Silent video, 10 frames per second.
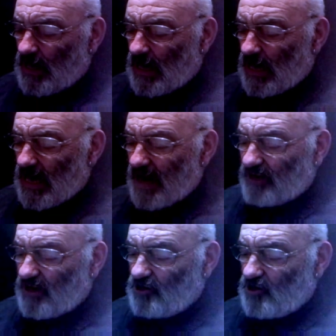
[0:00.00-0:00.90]
I
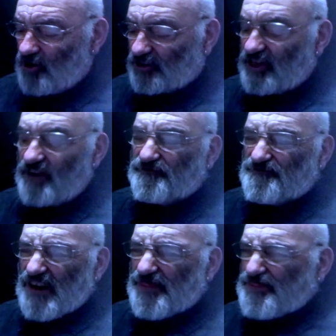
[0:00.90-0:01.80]
haven't lost it
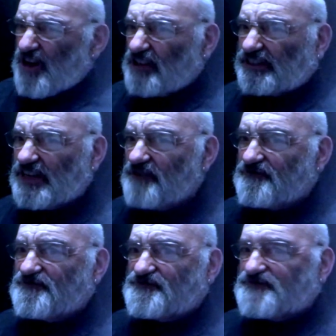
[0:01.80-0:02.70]
for 30
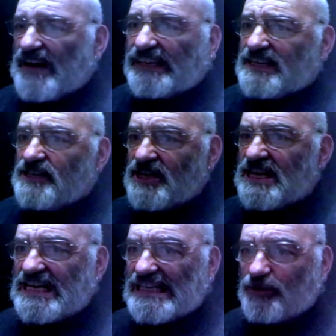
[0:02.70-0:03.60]
fucking
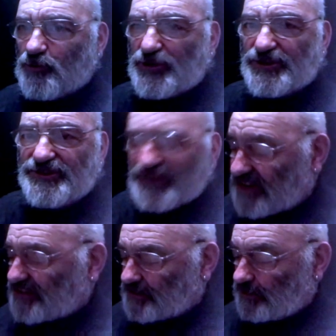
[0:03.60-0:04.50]
years, you
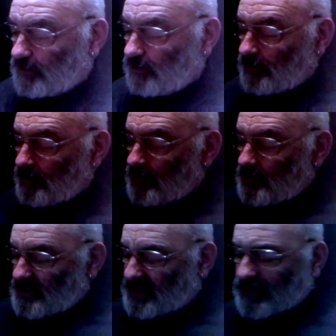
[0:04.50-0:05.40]
shit!
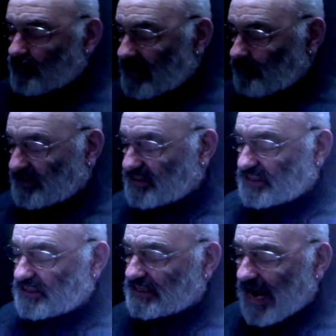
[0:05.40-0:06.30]
Screams
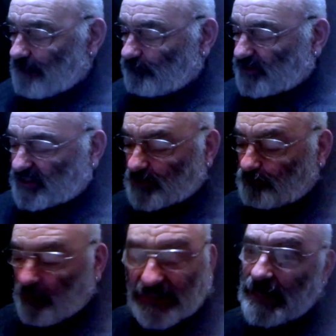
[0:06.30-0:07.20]
Sam,
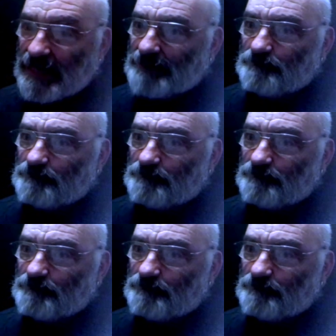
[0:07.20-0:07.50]
spitting in